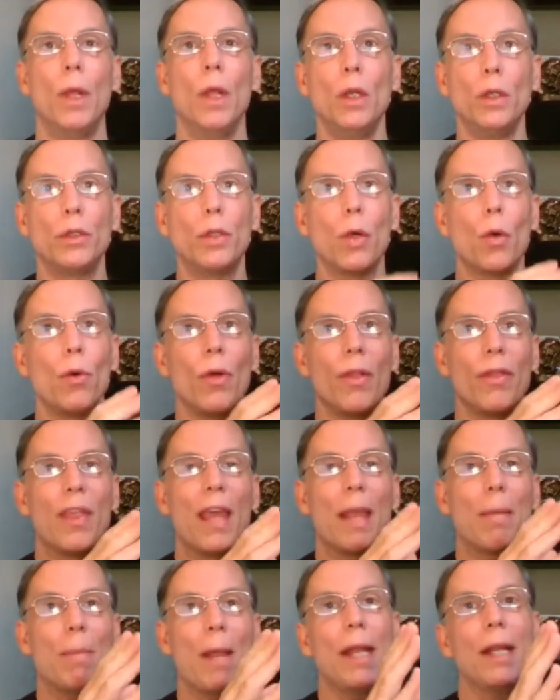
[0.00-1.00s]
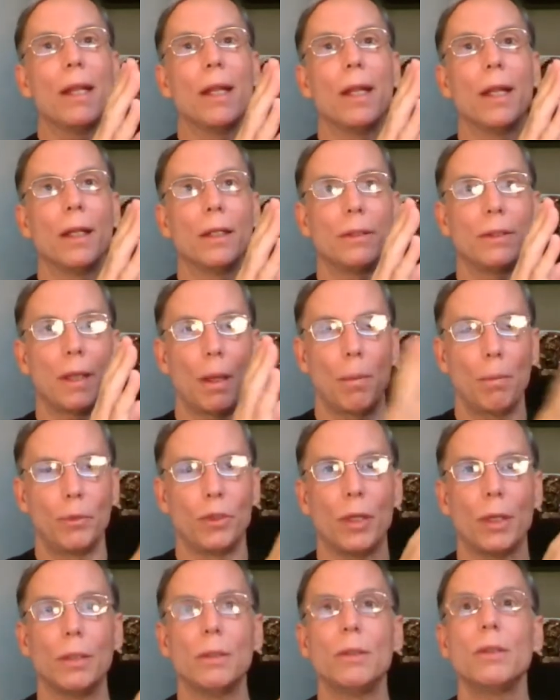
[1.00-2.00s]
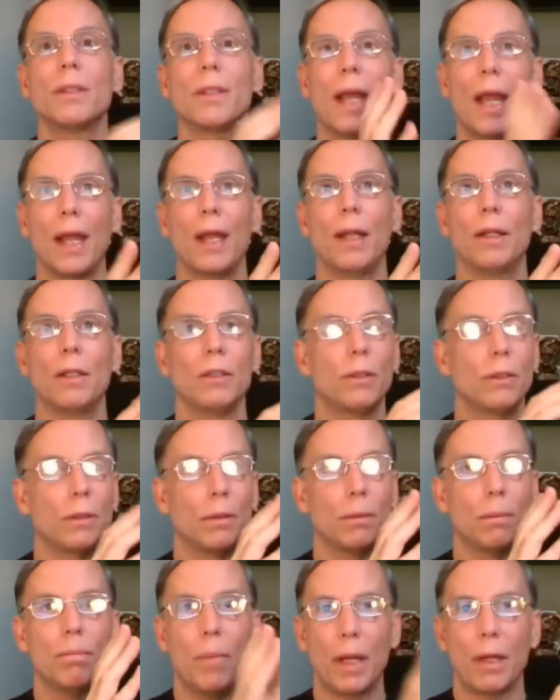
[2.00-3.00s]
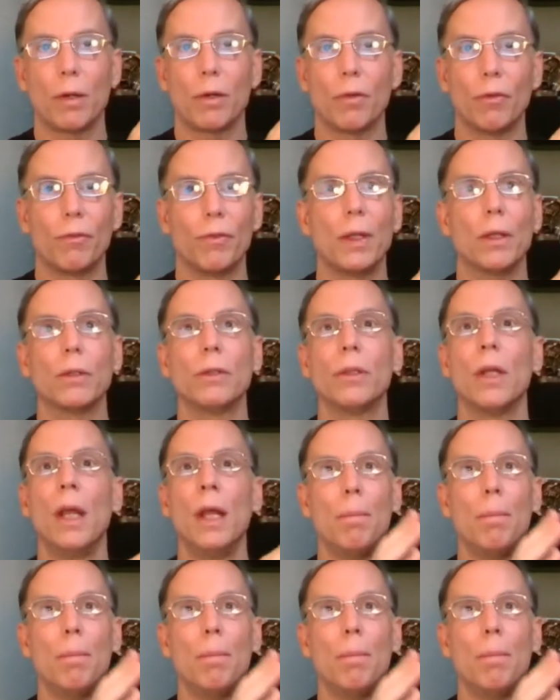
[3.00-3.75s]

So they made an assumption, scientists, medical field,